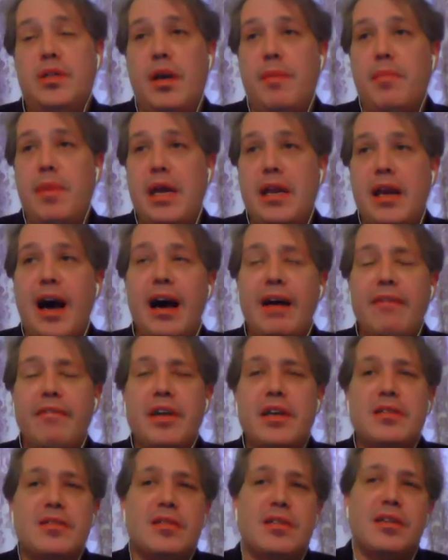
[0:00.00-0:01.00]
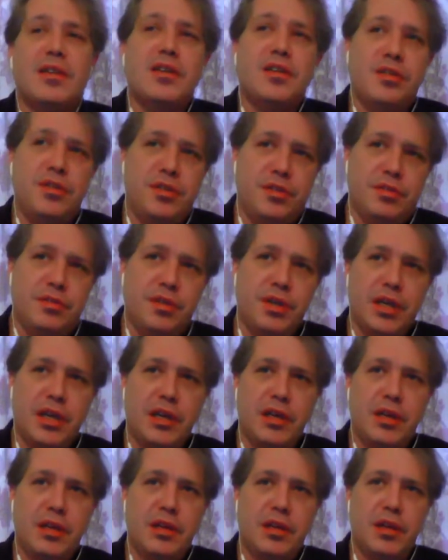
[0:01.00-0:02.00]
I mean, obviously you're doing
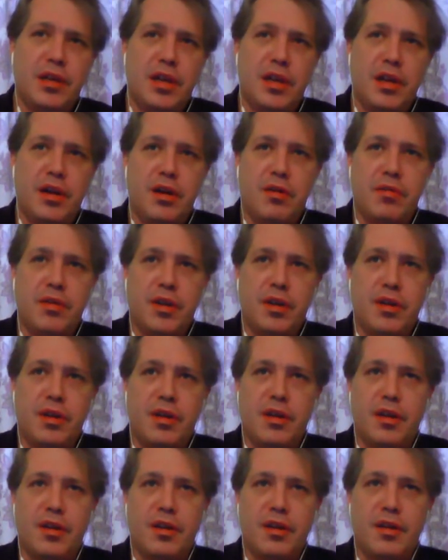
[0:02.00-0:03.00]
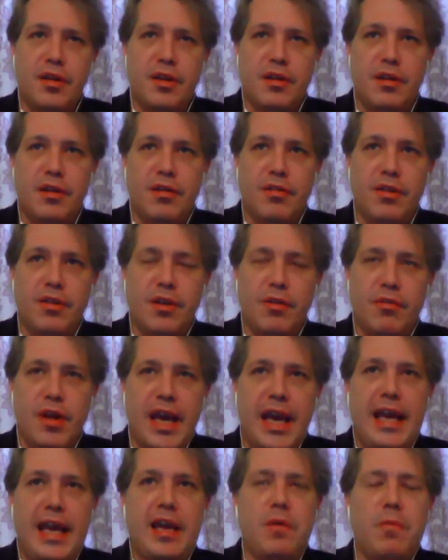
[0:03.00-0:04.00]
it. You know, you don't
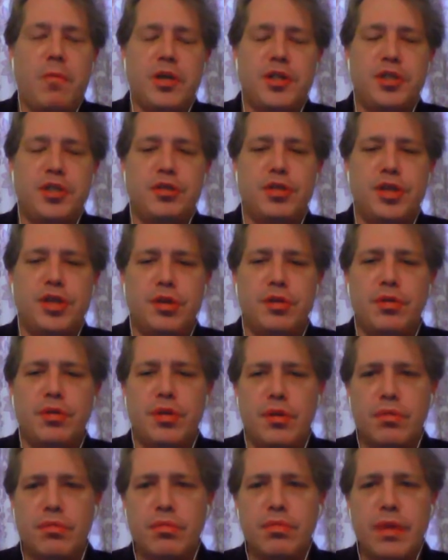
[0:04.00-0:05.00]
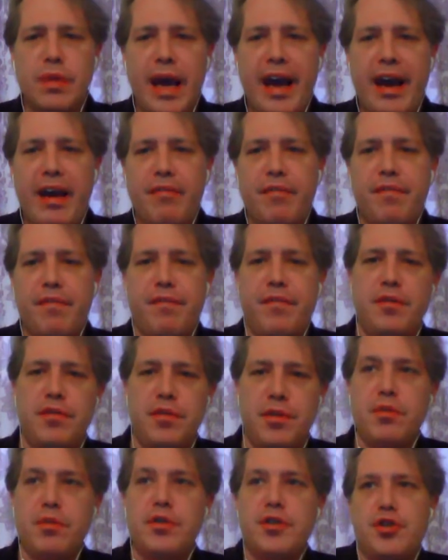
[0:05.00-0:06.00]
hate what you do. You
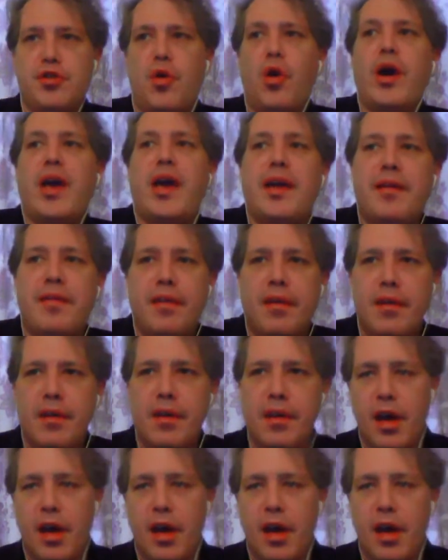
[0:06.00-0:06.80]
do enjoy it.